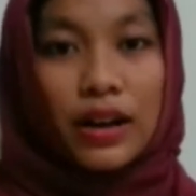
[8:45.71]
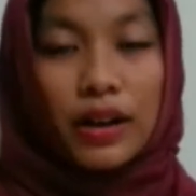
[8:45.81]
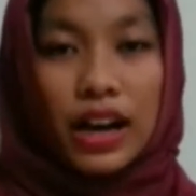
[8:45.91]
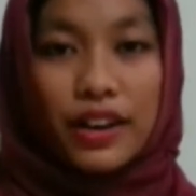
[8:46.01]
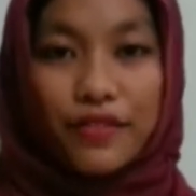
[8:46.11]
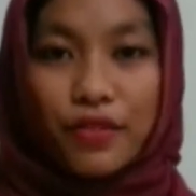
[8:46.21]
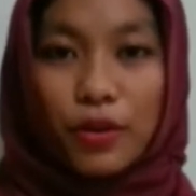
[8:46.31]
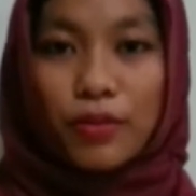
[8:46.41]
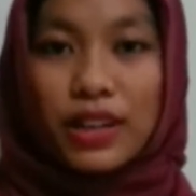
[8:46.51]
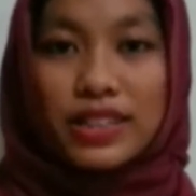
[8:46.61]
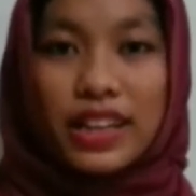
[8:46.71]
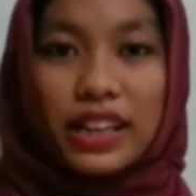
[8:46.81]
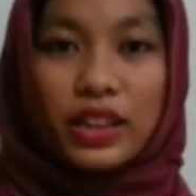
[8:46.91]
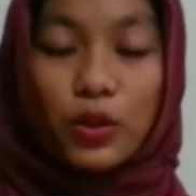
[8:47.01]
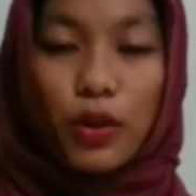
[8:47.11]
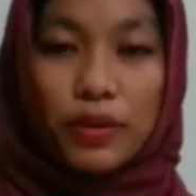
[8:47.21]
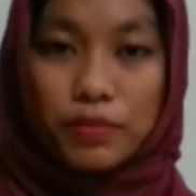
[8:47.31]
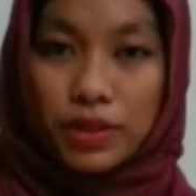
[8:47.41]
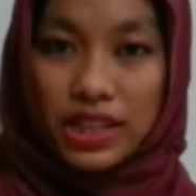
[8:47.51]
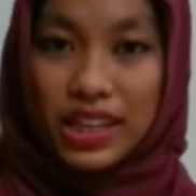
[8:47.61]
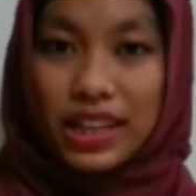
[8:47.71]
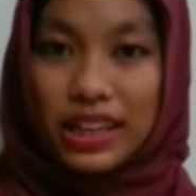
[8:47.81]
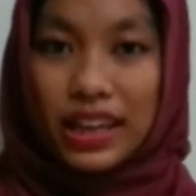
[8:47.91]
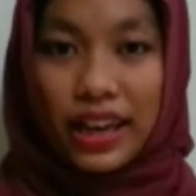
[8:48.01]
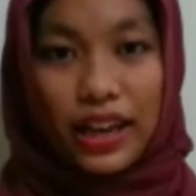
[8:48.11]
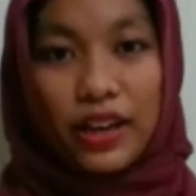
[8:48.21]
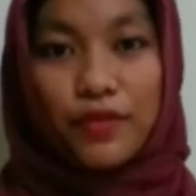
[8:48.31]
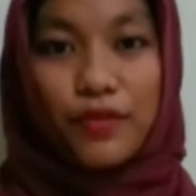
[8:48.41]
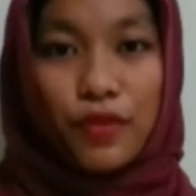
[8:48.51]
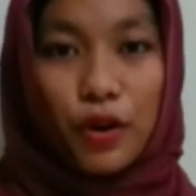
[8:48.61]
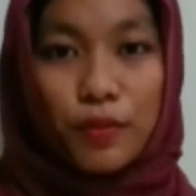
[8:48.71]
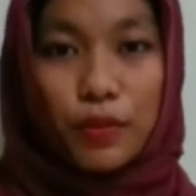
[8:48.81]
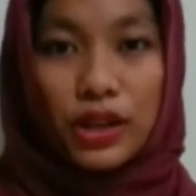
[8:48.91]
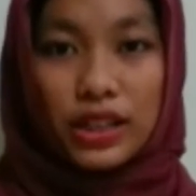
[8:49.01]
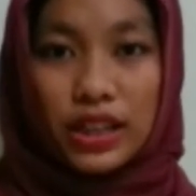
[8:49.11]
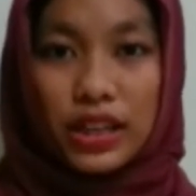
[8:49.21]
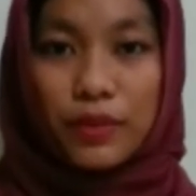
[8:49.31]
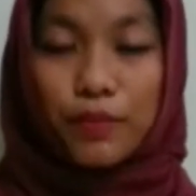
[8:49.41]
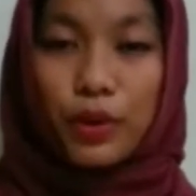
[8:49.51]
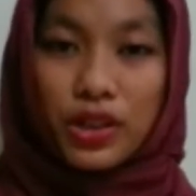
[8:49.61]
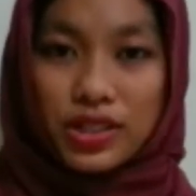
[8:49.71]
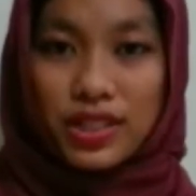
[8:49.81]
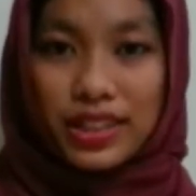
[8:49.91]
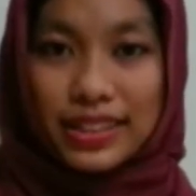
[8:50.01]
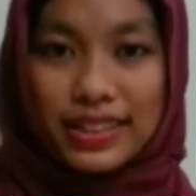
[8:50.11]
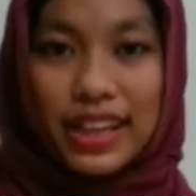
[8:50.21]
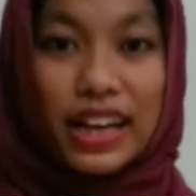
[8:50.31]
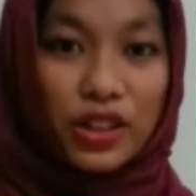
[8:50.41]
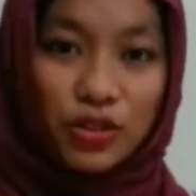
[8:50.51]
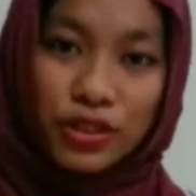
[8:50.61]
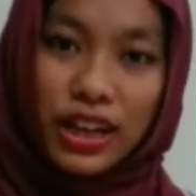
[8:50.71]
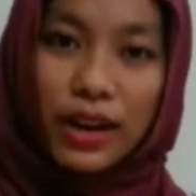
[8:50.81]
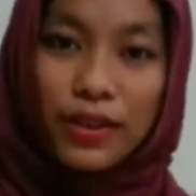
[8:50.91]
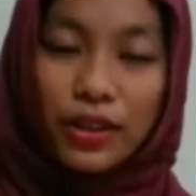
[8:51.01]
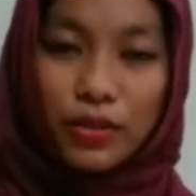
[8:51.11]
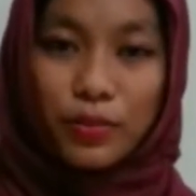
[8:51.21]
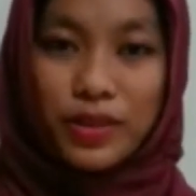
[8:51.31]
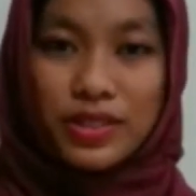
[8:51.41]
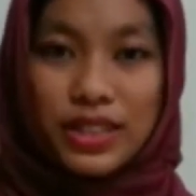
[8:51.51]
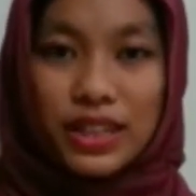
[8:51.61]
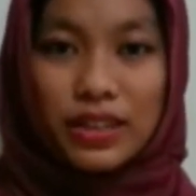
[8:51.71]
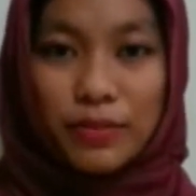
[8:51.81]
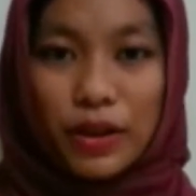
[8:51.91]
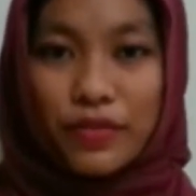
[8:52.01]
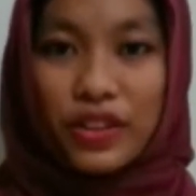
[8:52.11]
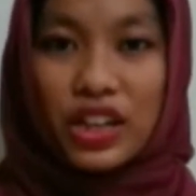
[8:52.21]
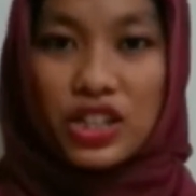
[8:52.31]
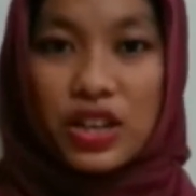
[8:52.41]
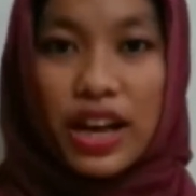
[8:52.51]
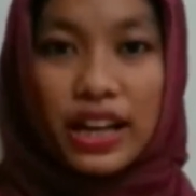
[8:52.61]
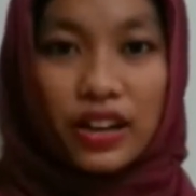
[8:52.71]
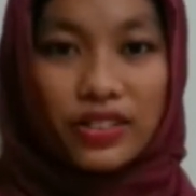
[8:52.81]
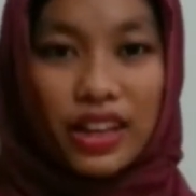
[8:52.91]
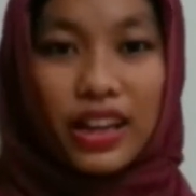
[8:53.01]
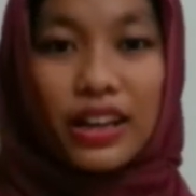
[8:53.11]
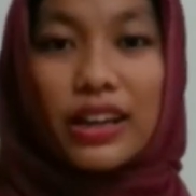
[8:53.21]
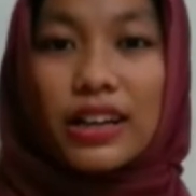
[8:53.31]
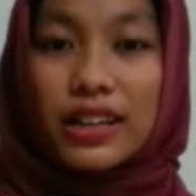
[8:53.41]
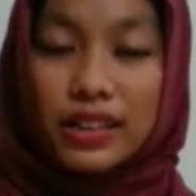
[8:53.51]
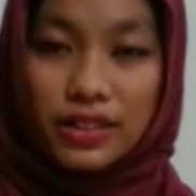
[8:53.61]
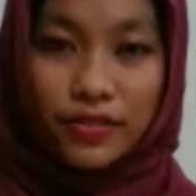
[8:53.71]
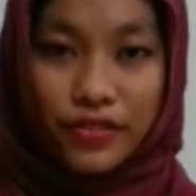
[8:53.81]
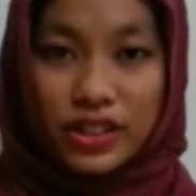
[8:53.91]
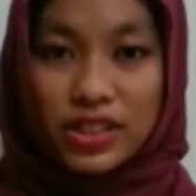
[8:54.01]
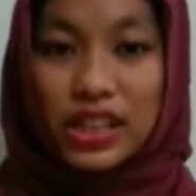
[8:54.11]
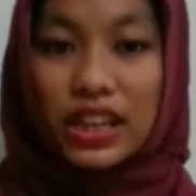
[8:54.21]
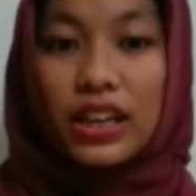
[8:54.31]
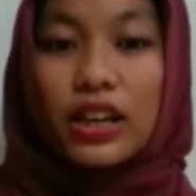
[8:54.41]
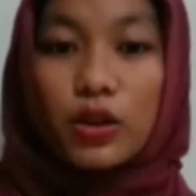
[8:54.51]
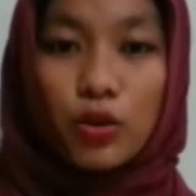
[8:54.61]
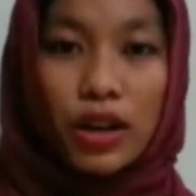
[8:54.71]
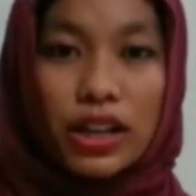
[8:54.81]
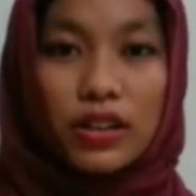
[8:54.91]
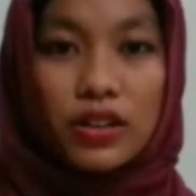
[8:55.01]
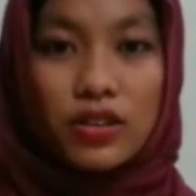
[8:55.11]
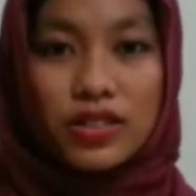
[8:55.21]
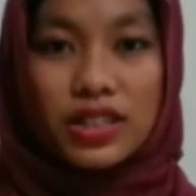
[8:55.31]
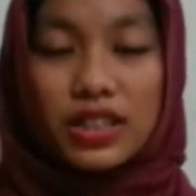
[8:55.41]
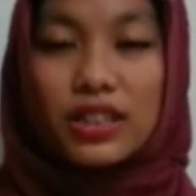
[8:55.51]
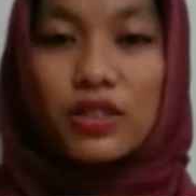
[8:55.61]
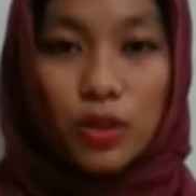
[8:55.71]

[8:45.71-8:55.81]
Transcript: I'm from class JT1B and from Polytechnic Polisen. Today I want to present about financial accounting. Firstly, going concept.